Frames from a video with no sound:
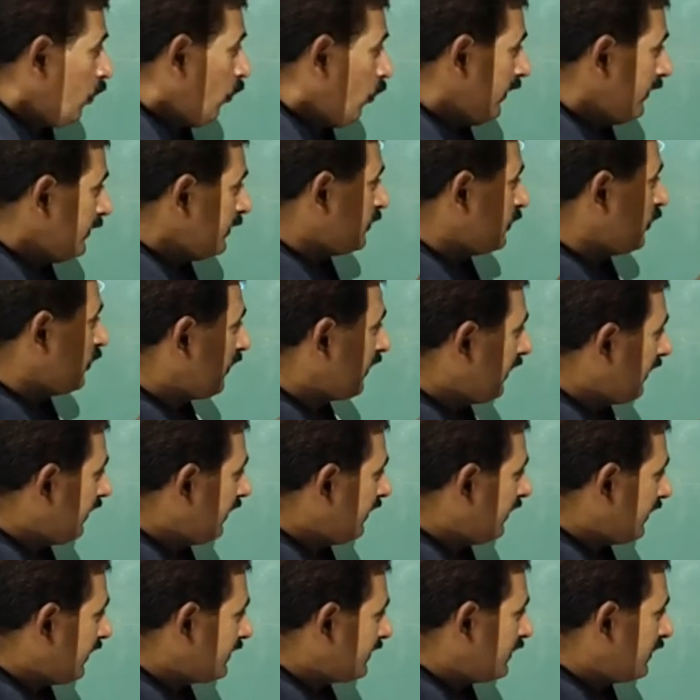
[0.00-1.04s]
Once you read
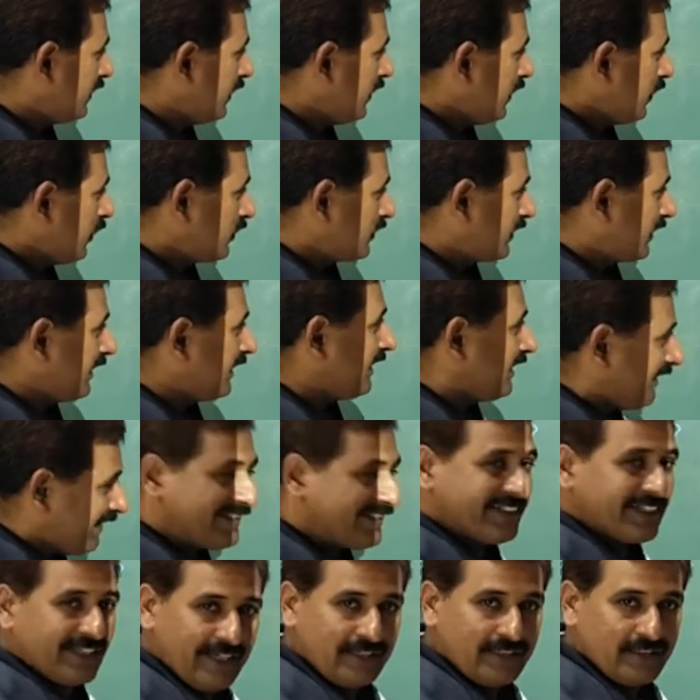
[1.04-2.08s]
this, you think it
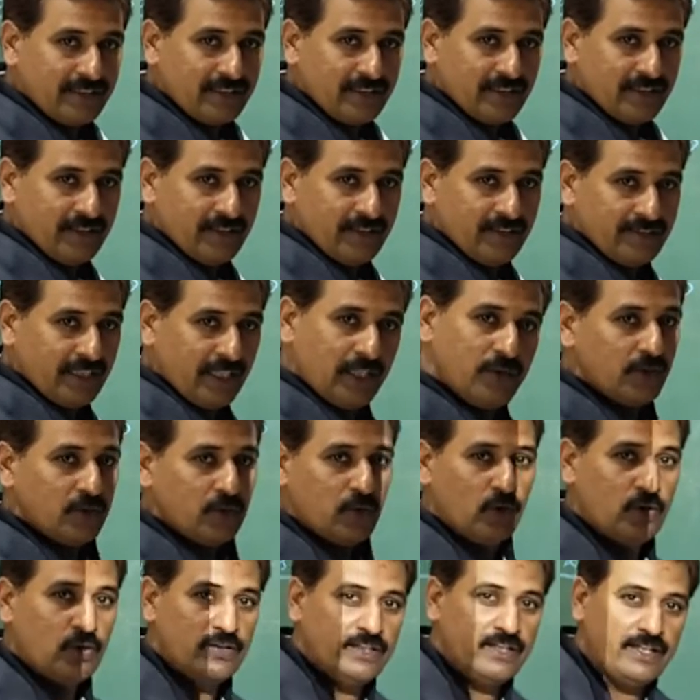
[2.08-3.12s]
is correct, then you will
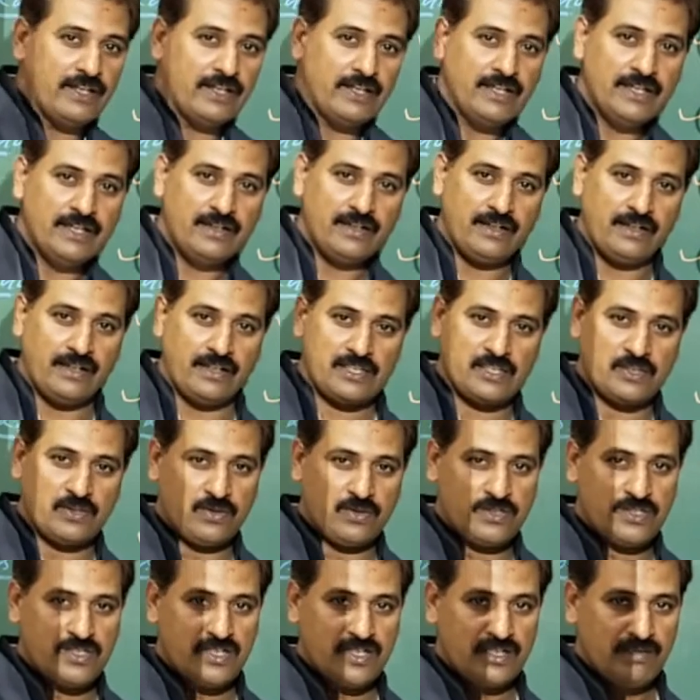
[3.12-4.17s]
go to the next
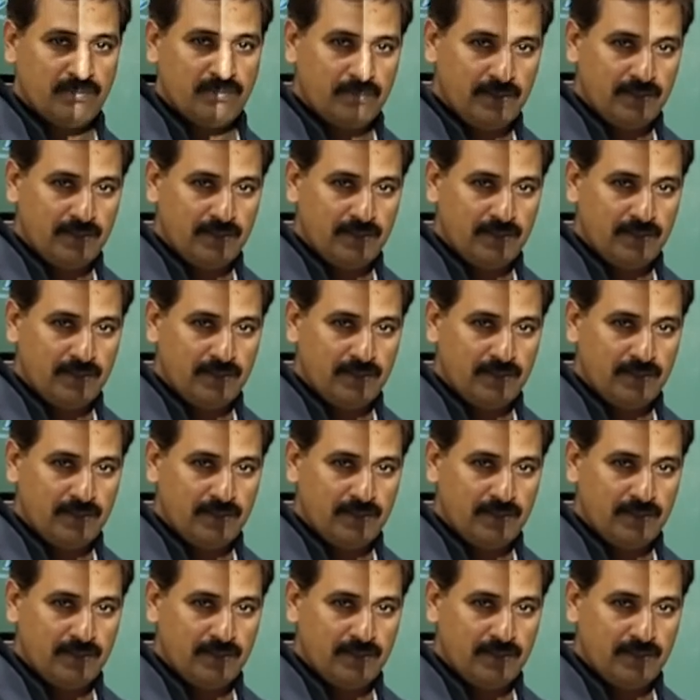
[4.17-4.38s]
question.